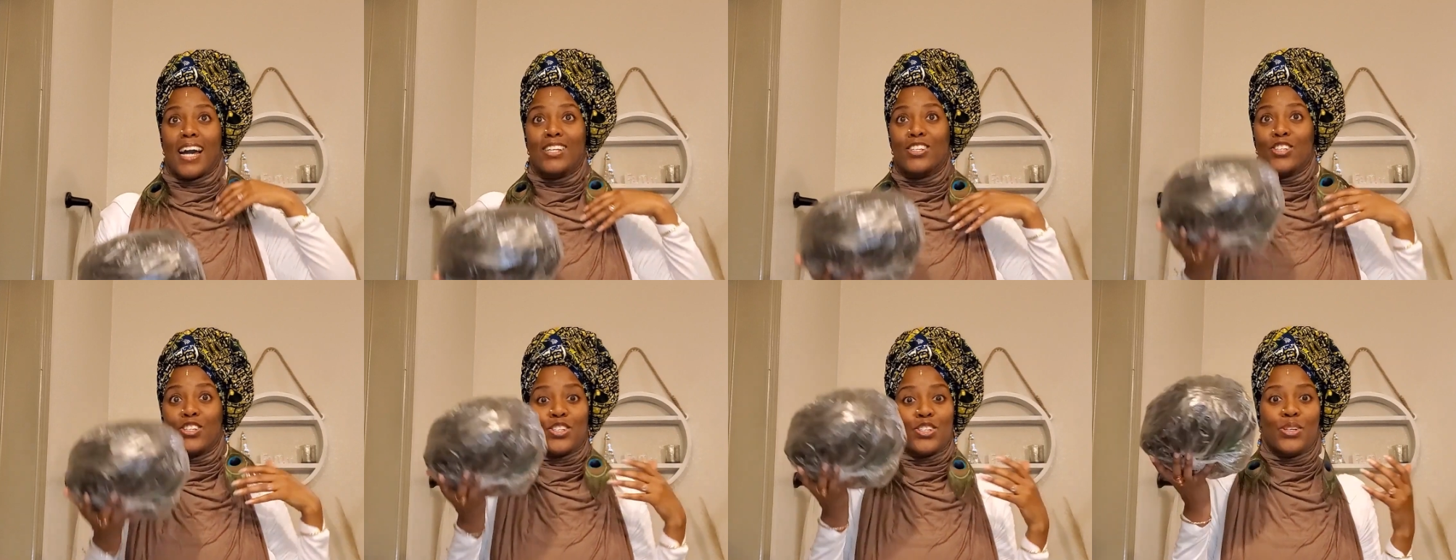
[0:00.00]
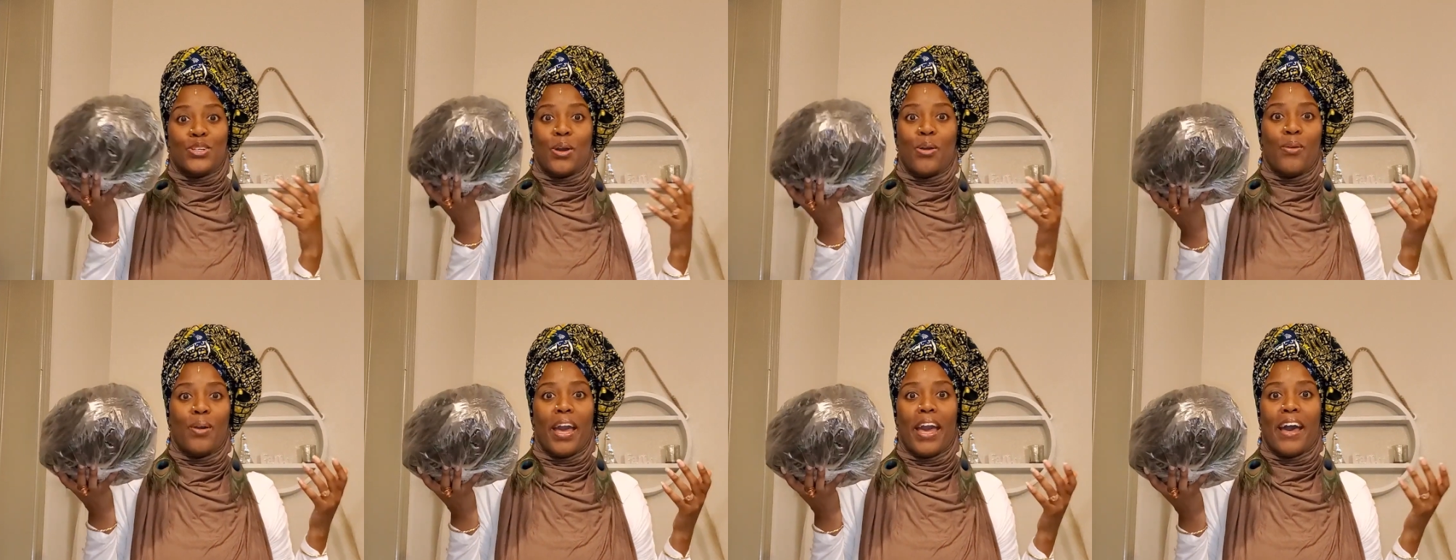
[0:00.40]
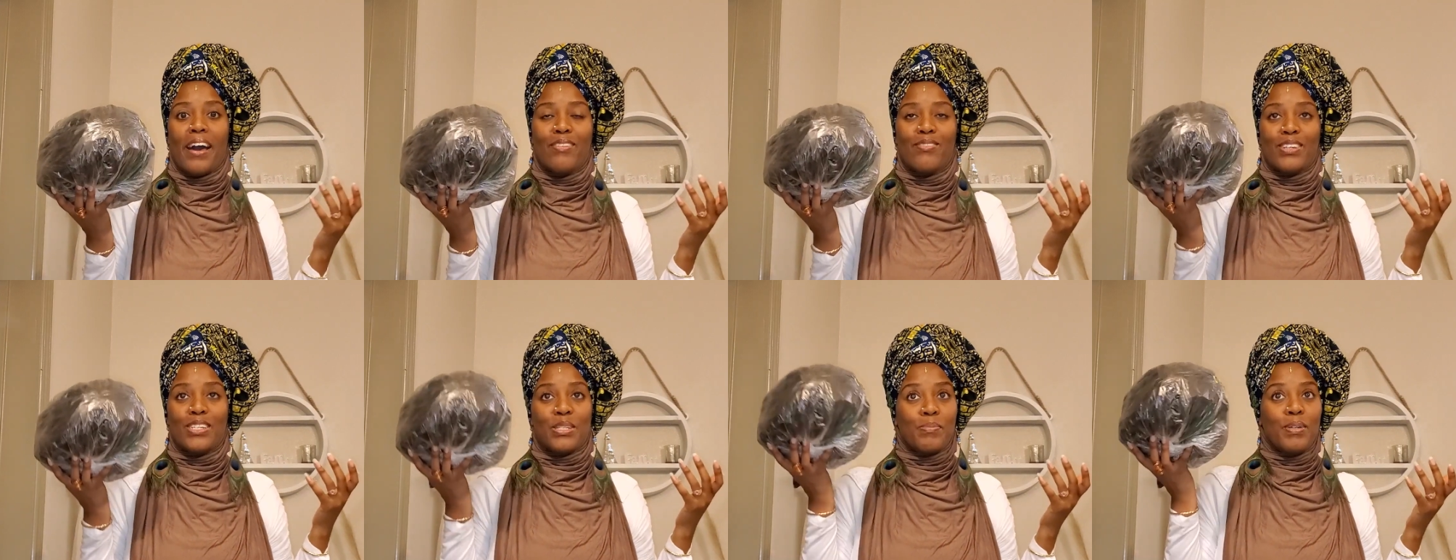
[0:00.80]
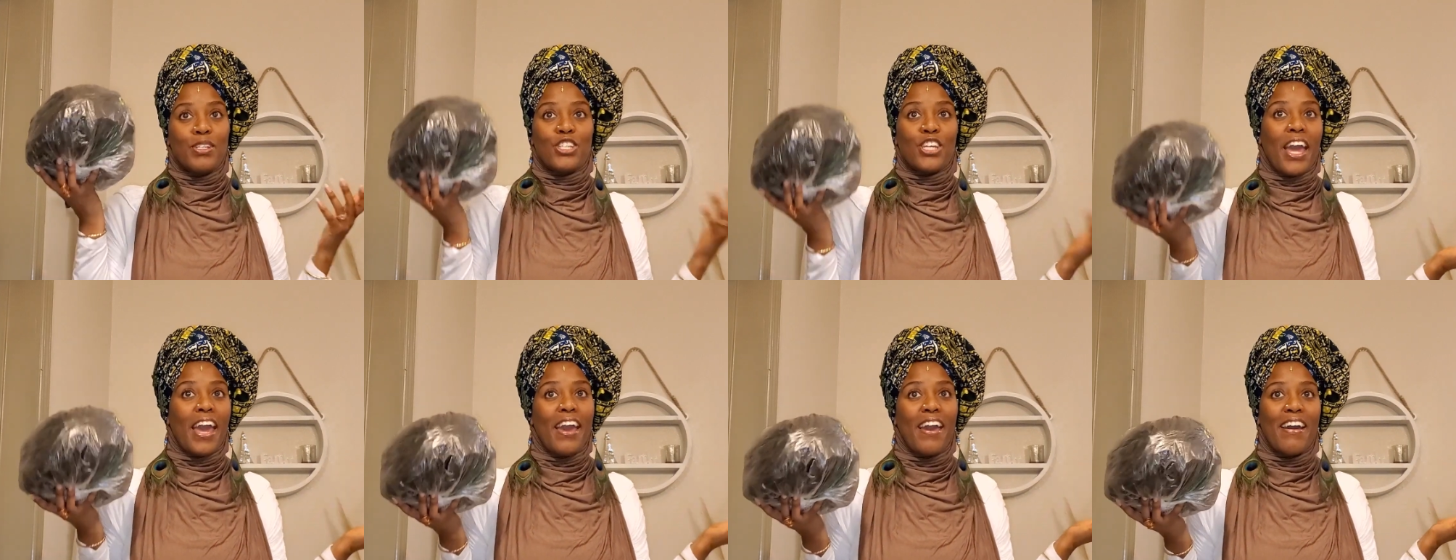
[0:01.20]
I just don't have as
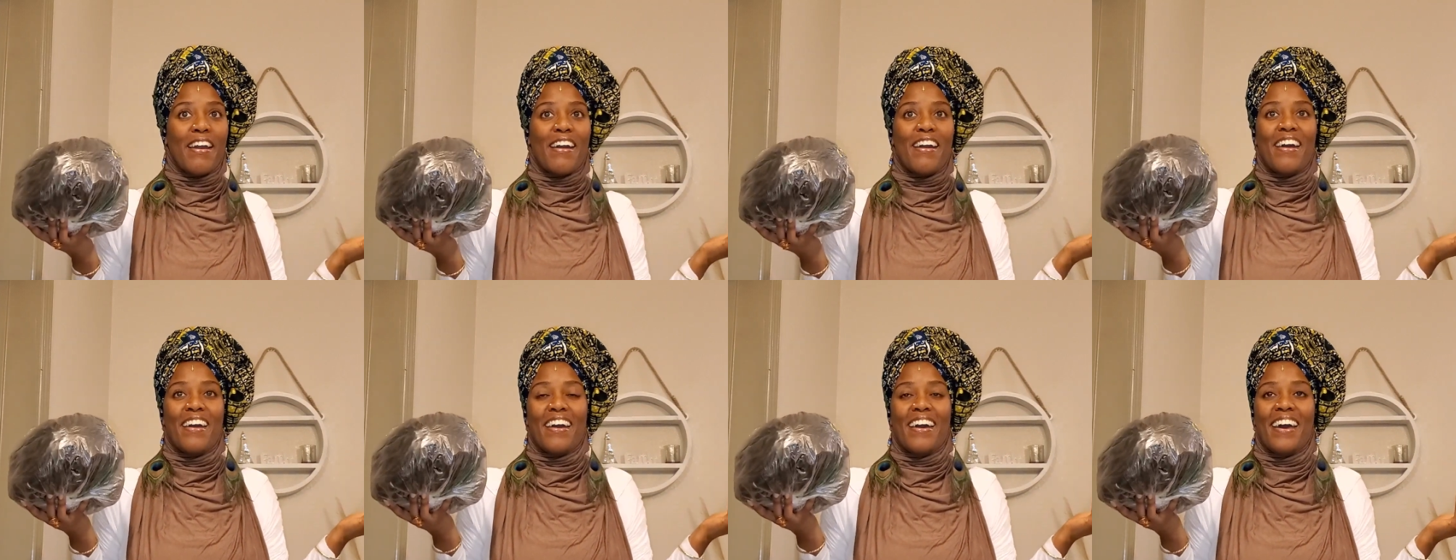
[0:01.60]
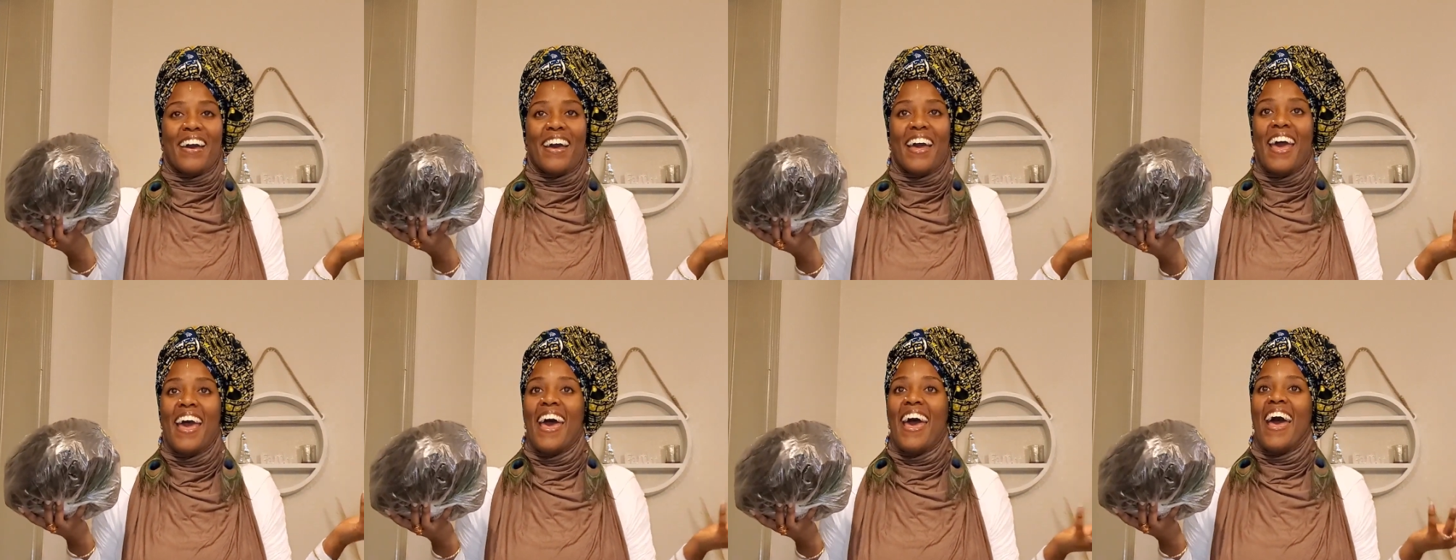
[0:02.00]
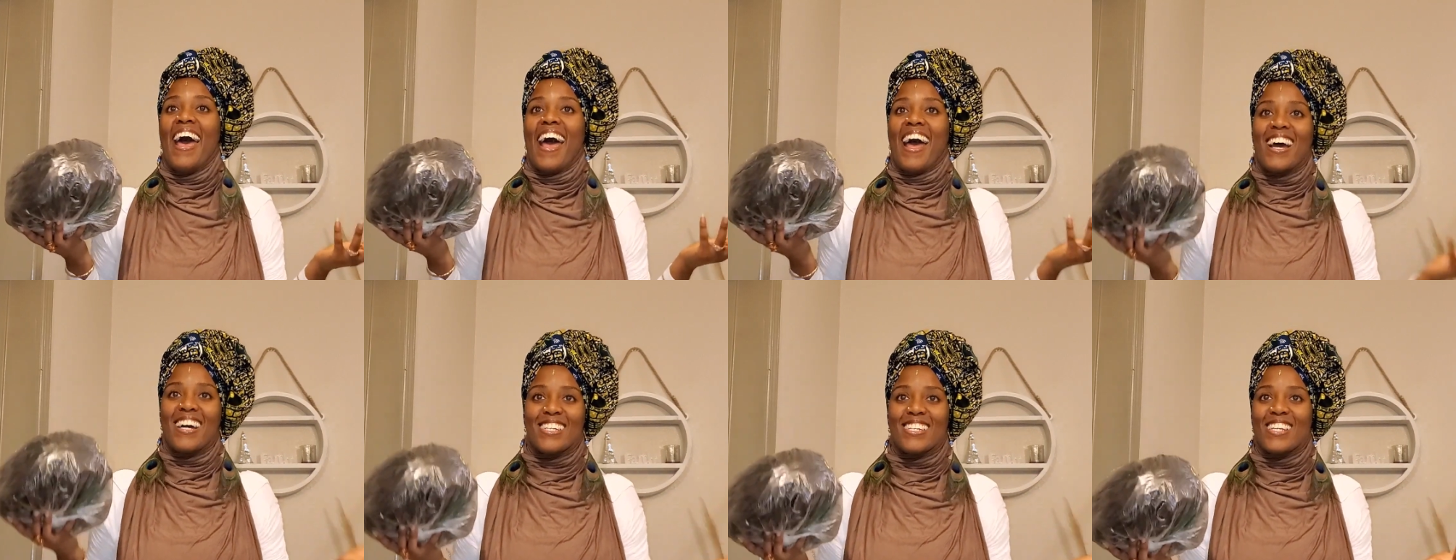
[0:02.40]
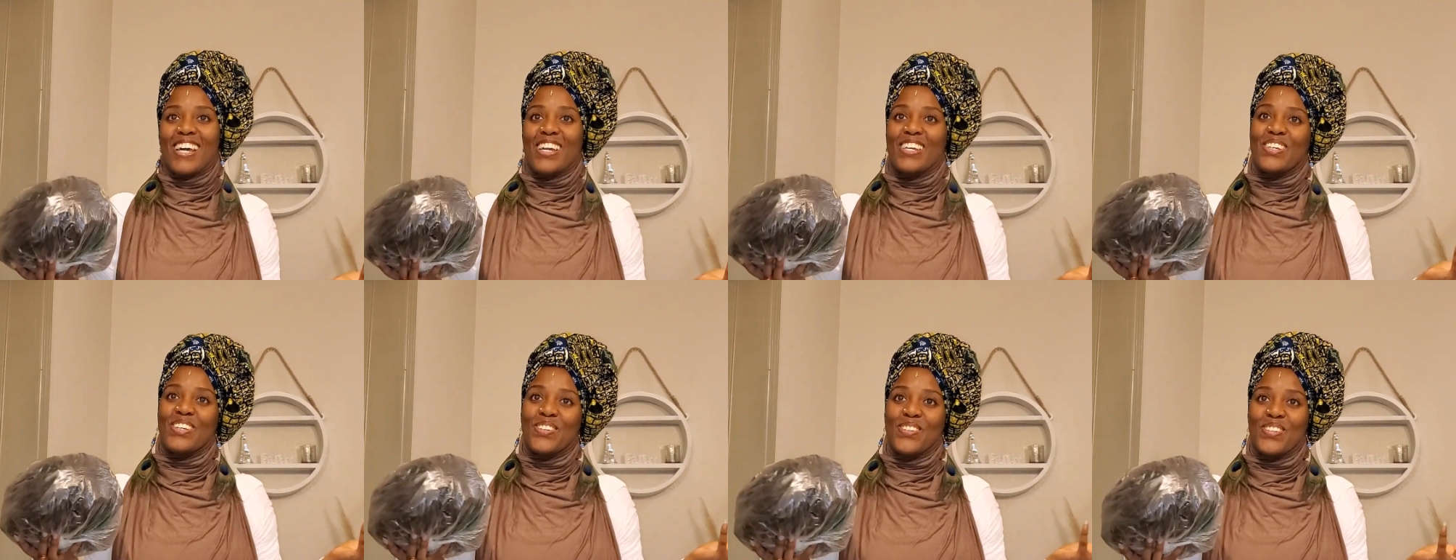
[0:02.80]
much hair as
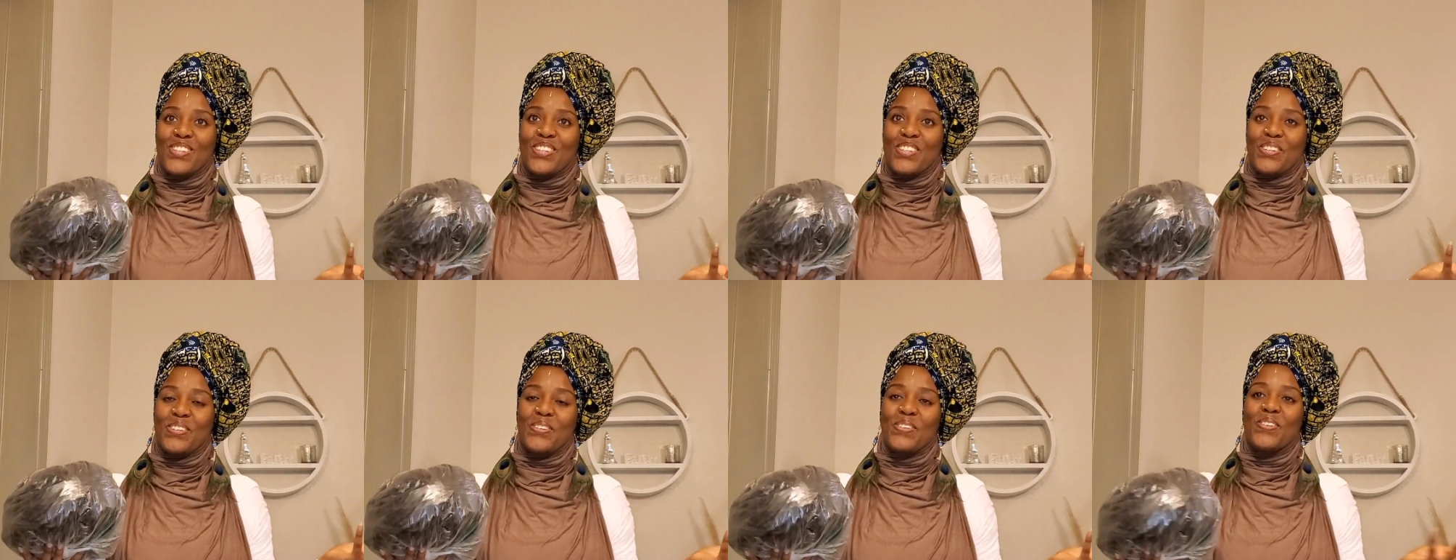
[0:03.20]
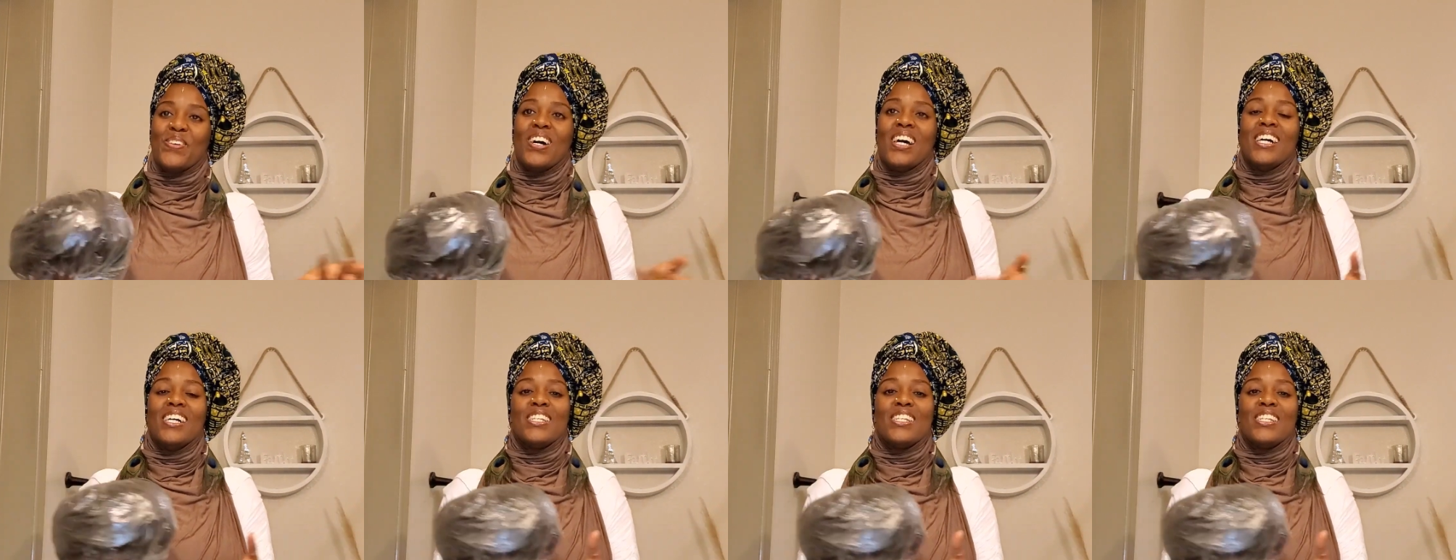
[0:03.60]
I used to.